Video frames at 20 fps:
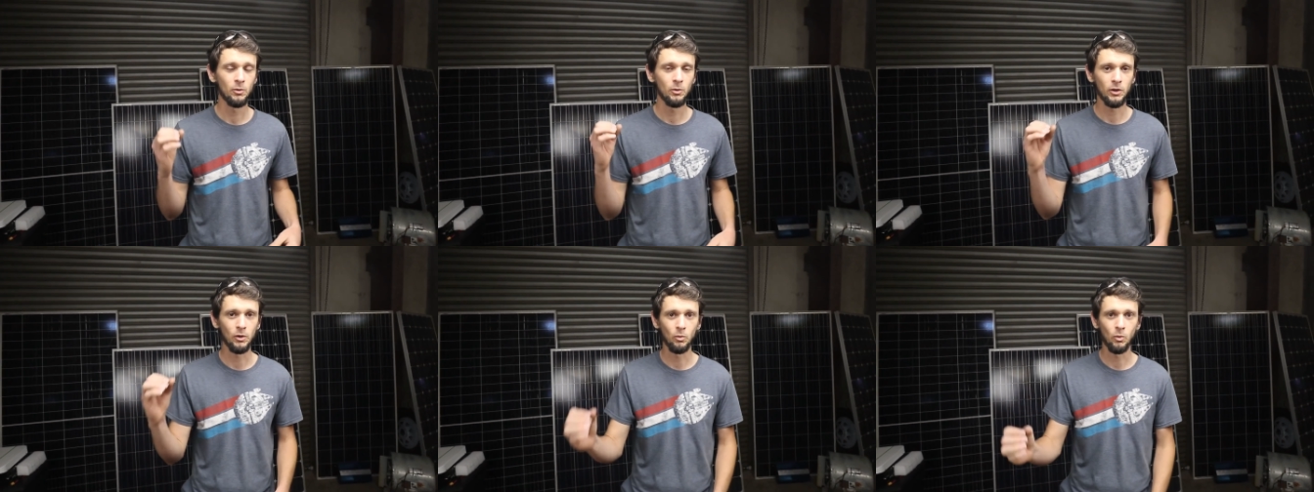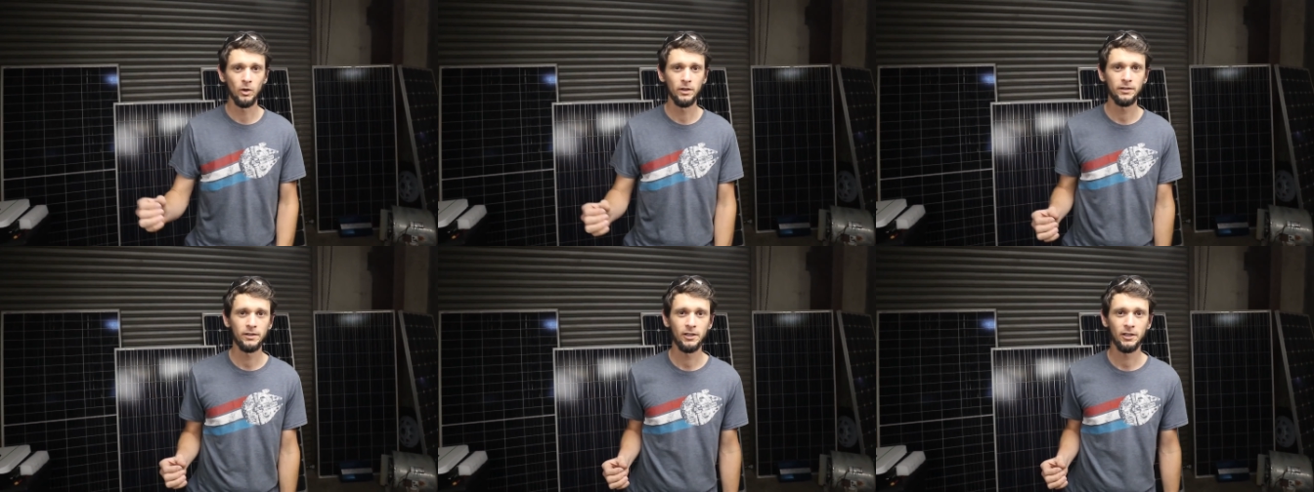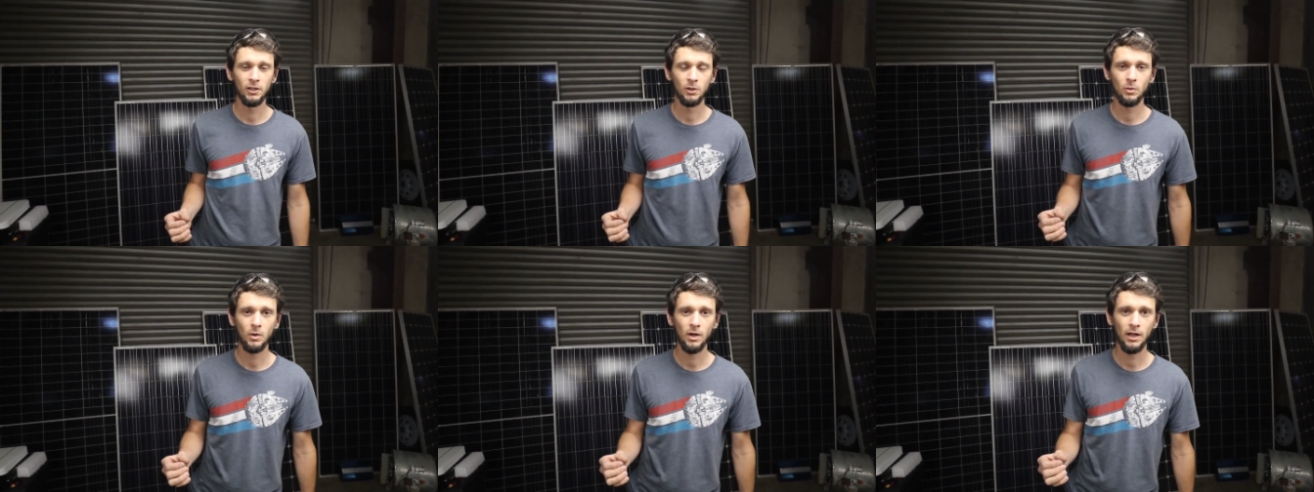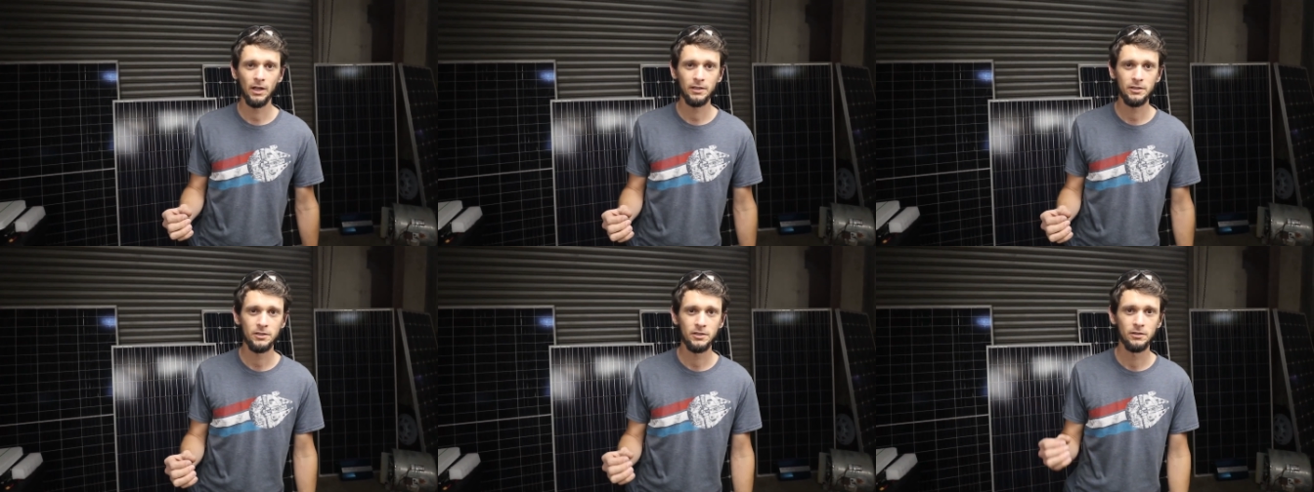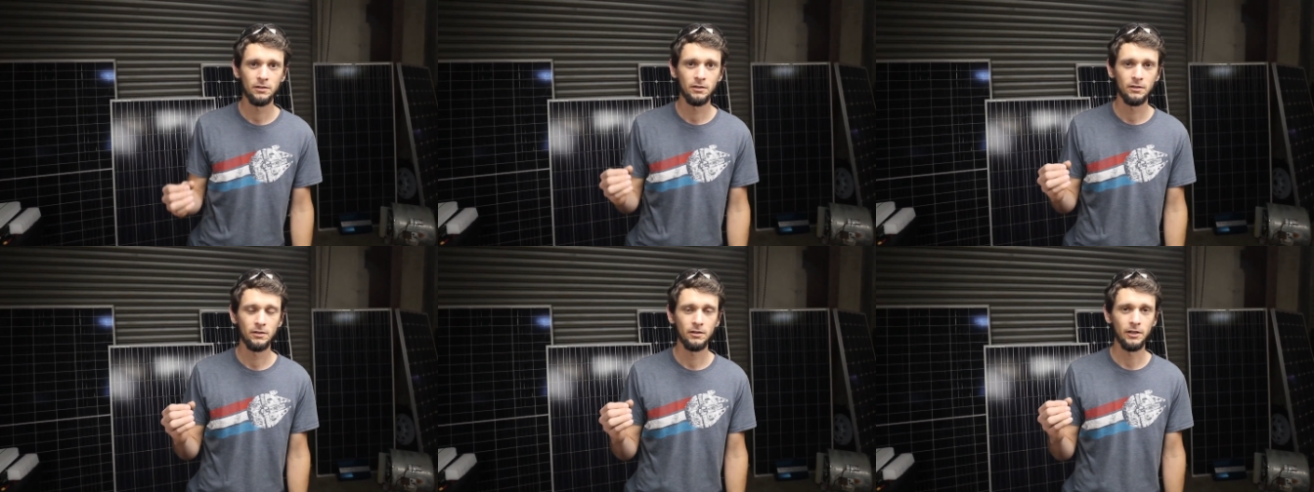with a one kilowatt
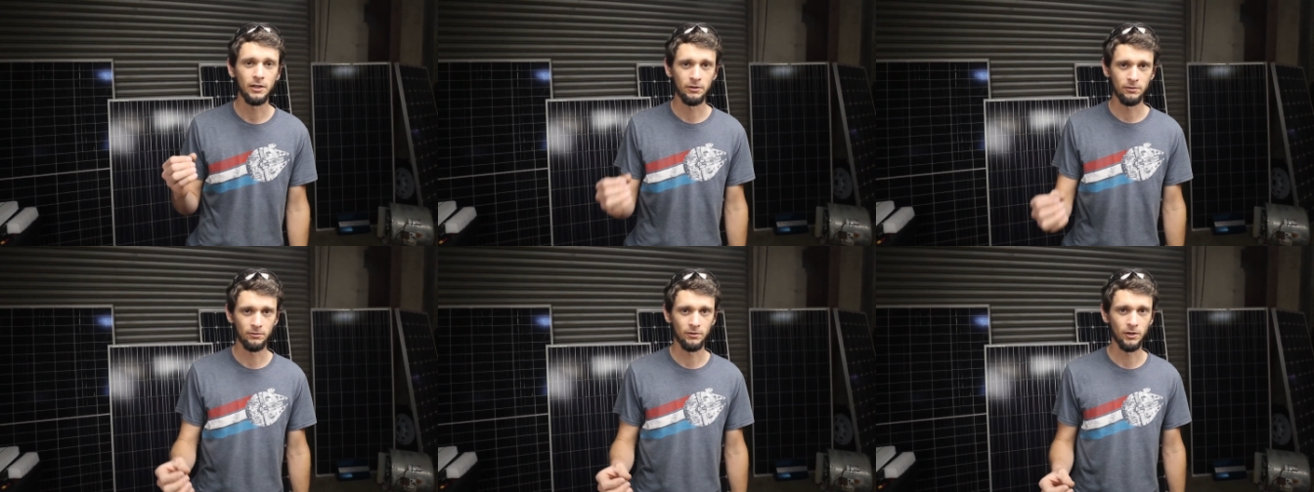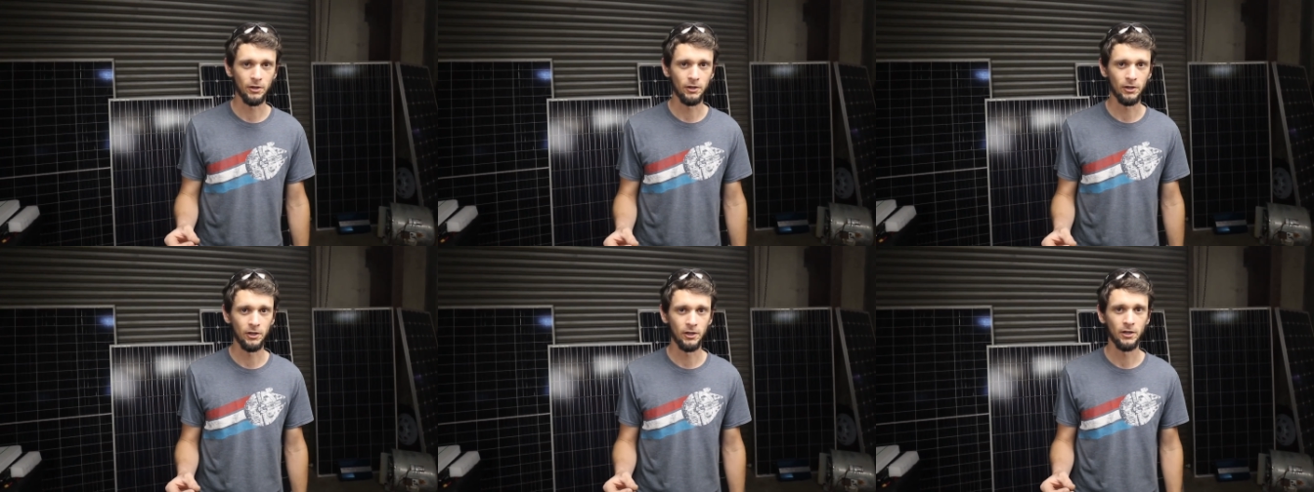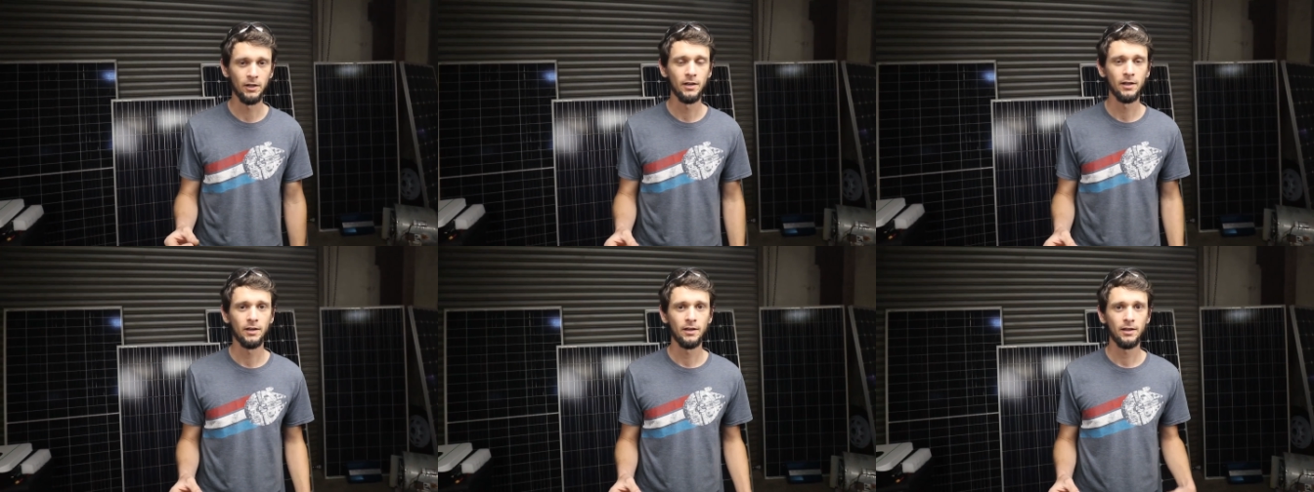inverter,